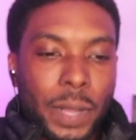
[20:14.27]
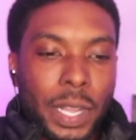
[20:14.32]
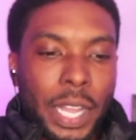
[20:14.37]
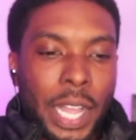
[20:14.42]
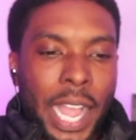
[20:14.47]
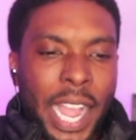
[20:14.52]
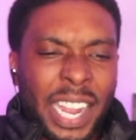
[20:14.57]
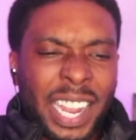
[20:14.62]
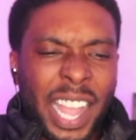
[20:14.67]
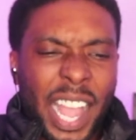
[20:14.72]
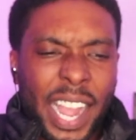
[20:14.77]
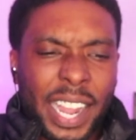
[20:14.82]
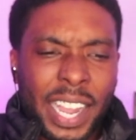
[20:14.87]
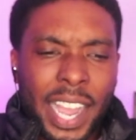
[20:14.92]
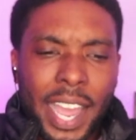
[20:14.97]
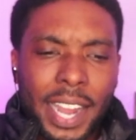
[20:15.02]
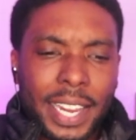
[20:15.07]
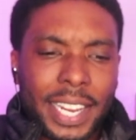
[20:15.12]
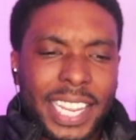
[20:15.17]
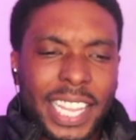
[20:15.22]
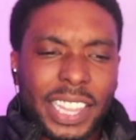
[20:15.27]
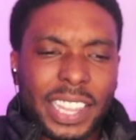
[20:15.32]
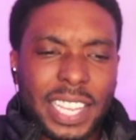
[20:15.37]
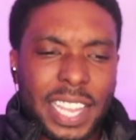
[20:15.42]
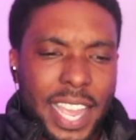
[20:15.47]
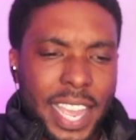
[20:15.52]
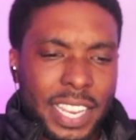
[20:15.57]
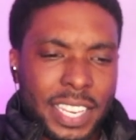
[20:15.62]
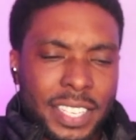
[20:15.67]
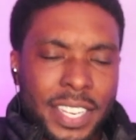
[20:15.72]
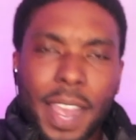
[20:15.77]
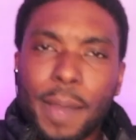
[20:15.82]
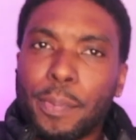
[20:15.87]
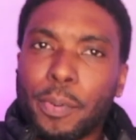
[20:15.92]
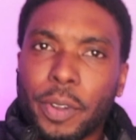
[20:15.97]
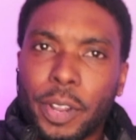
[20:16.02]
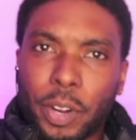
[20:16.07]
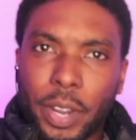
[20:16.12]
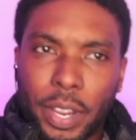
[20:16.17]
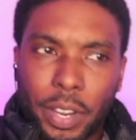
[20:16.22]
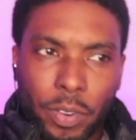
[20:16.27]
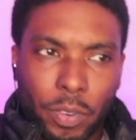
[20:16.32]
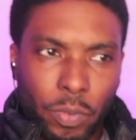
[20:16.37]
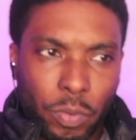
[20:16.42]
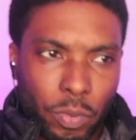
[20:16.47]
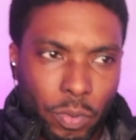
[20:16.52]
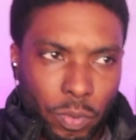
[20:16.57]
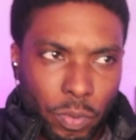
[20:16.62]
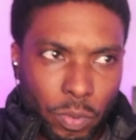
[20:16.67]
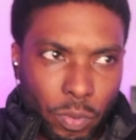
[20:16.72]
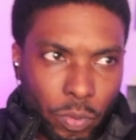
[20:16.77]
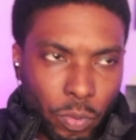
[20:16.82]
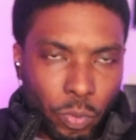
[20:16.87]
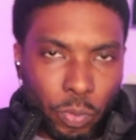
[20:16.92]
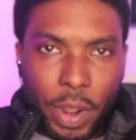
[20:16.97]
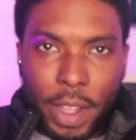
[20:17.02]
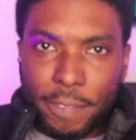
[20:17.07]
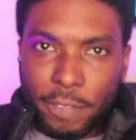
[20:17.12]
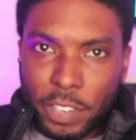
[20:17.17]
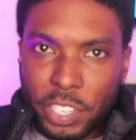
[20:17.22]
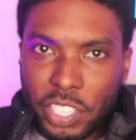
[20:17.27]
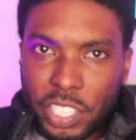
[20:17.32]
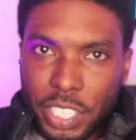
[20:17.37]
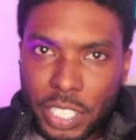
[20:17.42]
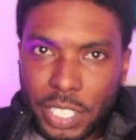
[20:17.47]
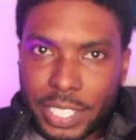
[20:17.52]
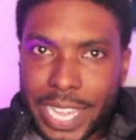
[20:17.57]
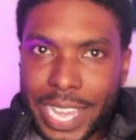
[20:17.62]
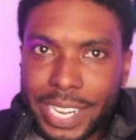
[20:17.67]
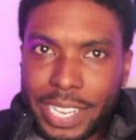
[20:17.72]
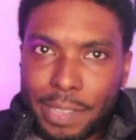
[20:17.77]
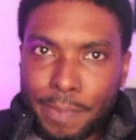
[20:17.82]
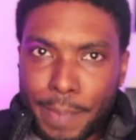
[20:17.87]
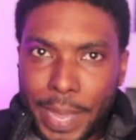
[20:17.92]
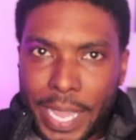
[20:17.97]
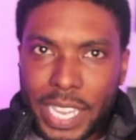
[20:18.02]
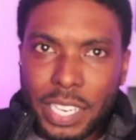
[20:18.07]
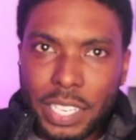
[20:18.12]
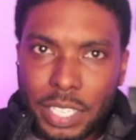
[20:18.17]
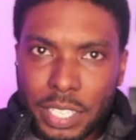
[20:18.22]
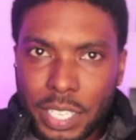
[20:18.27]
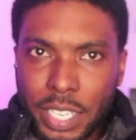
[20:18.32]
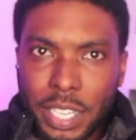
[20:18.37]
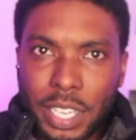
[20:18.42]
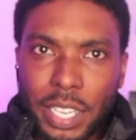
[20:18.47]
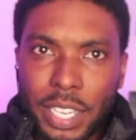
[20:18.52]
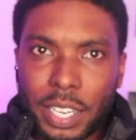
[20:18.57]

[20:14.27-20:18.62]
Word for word: I, I kind of get the separate references that he makes